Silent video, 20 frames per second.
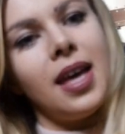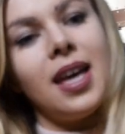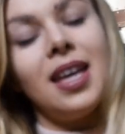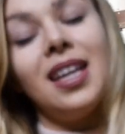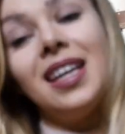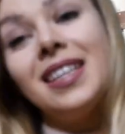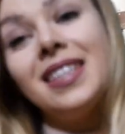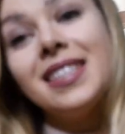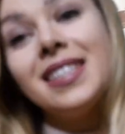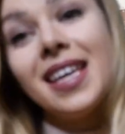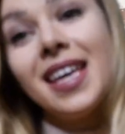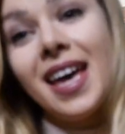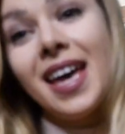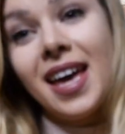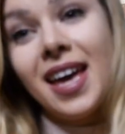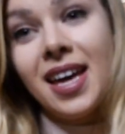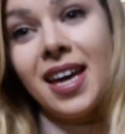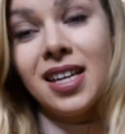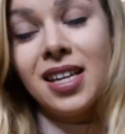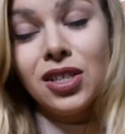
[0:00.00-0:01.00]
It is
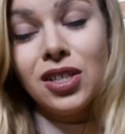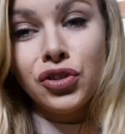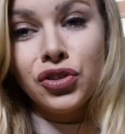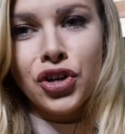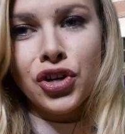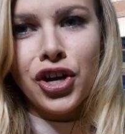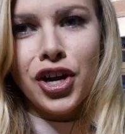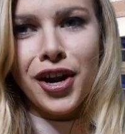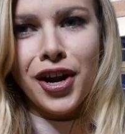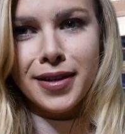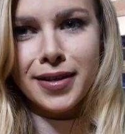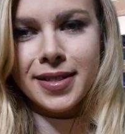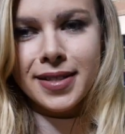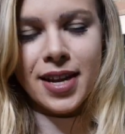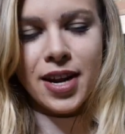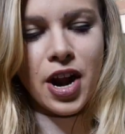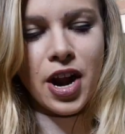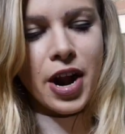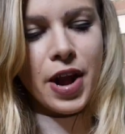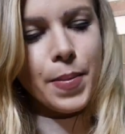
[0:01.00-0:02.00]
cane sugar
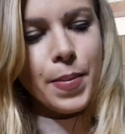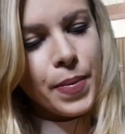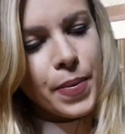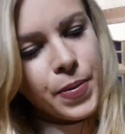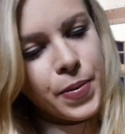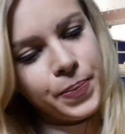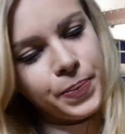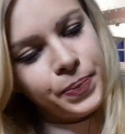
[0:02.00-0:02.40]
syrup.